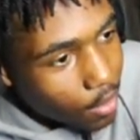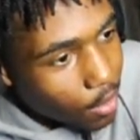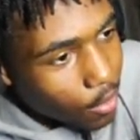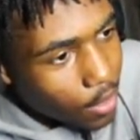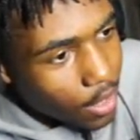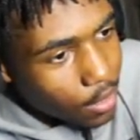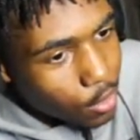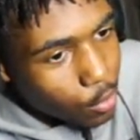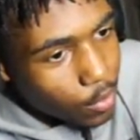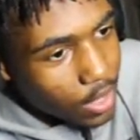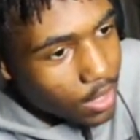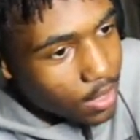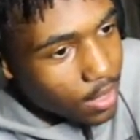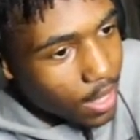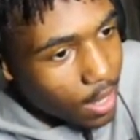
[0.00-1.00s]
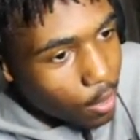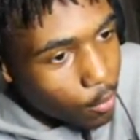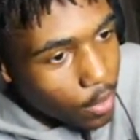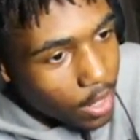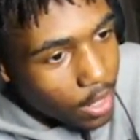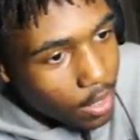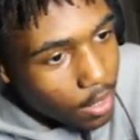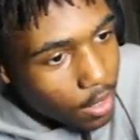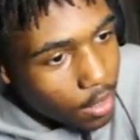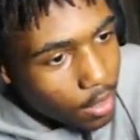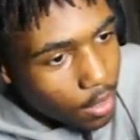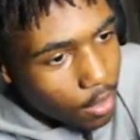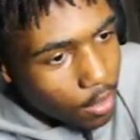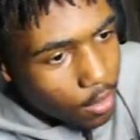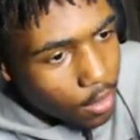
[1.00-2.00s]
Okay, so when he's that way,
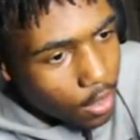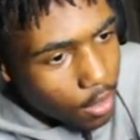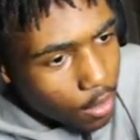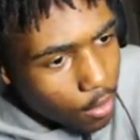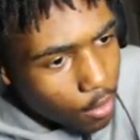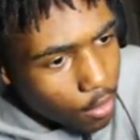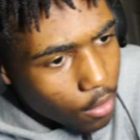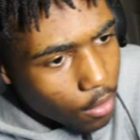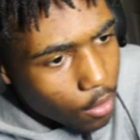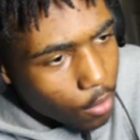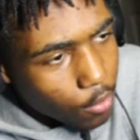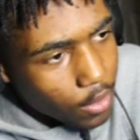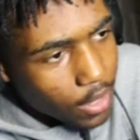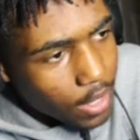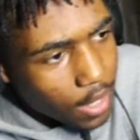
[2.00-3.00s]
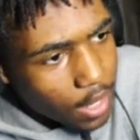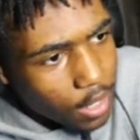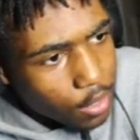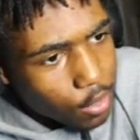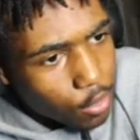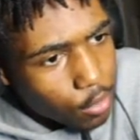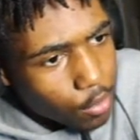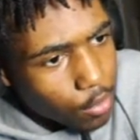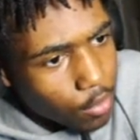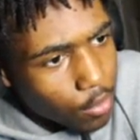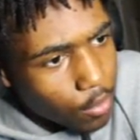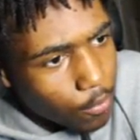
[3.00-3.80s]
then only thing I could do...